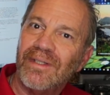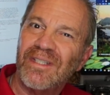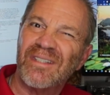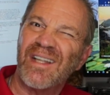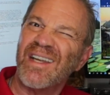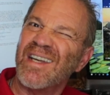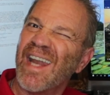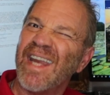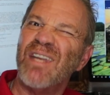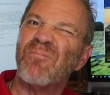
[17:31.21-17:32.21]
It's like
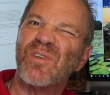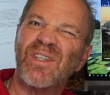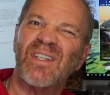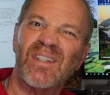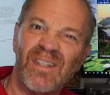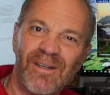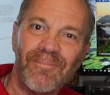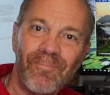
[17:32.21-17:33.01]
90% there.